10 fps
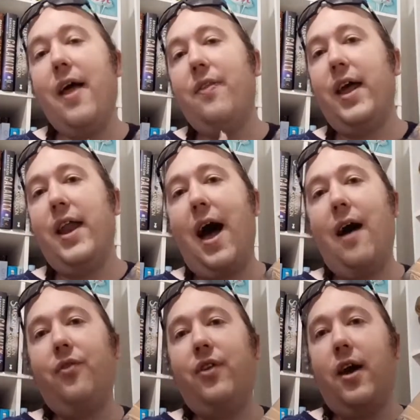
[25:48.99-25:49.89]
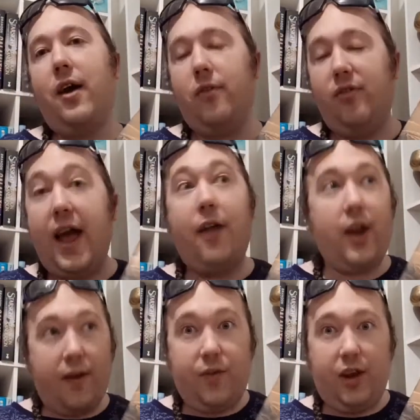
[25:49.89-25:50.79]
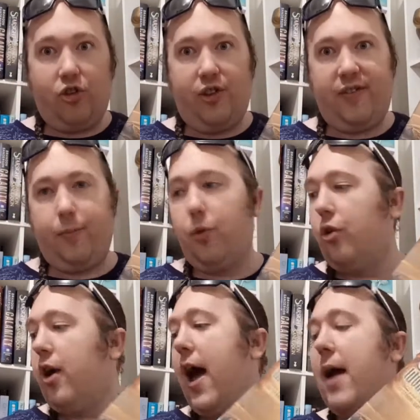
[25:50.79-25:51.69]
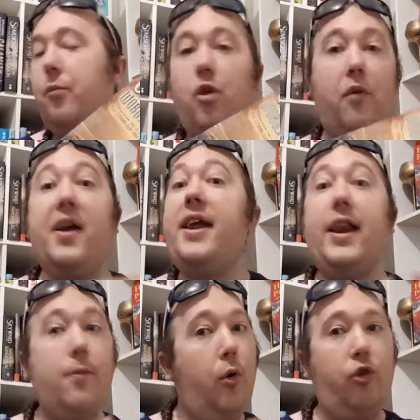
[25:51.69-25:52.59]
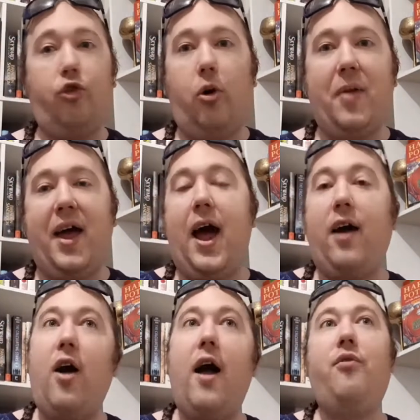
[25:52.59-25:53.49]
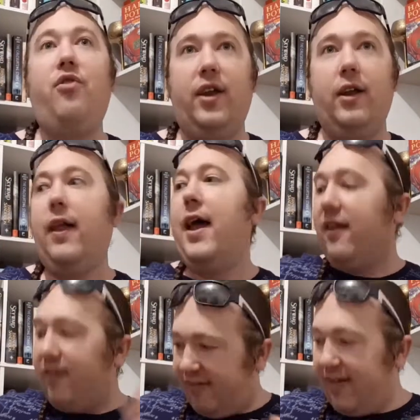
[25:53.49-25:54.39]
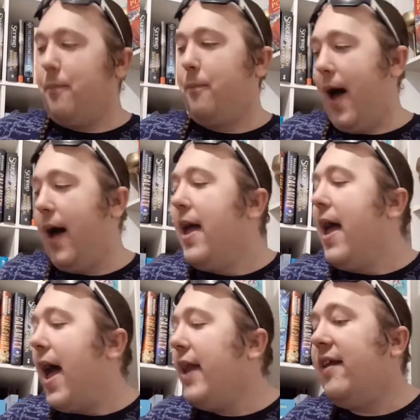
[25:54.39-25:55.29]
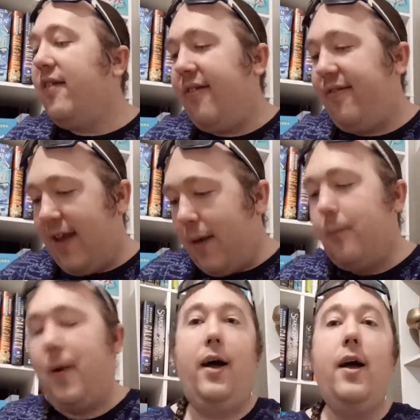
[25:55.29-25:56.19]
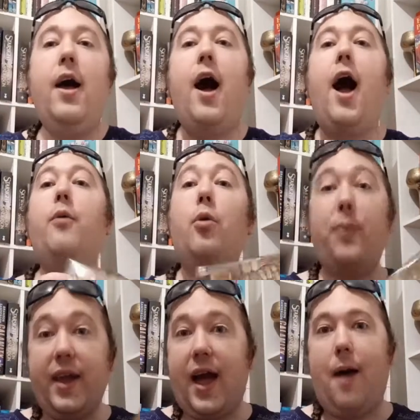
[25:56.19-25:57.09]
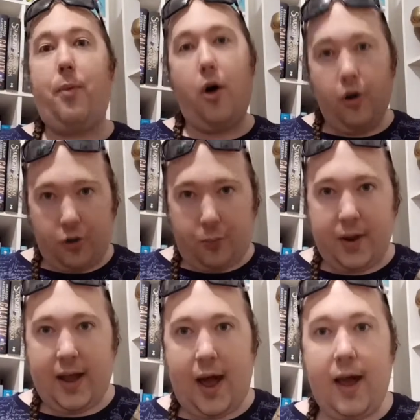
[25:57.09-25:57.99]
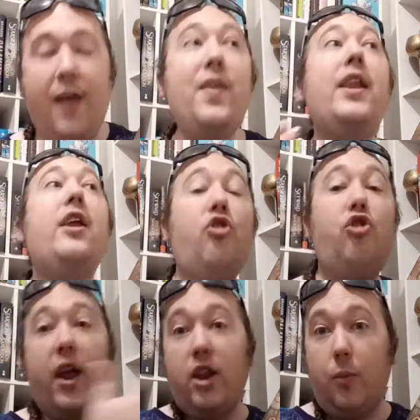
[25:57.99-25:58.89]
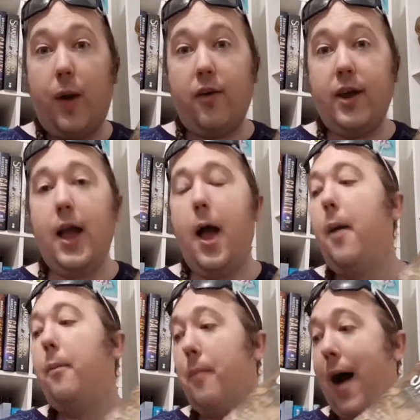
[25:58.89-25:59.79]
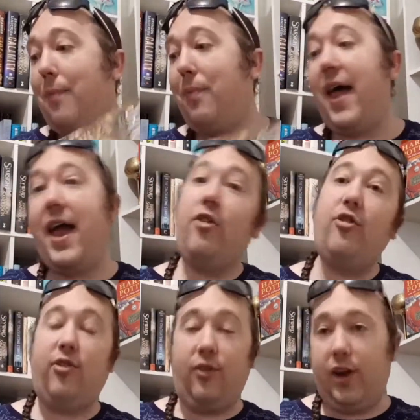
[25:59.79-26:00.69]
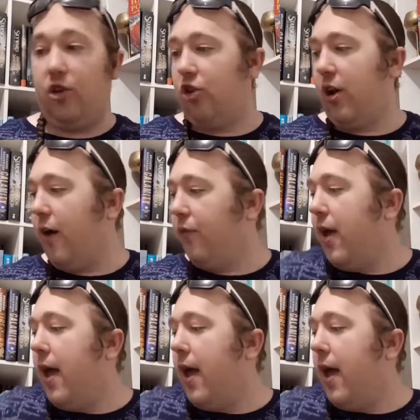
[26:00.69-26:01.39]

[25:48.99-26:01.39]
Then after, now that I've finished this book, I'm not reading any more Stormlight Archive till December. And in December, I will pick up Oathbringer. And then in January, my plan, just to finish it off,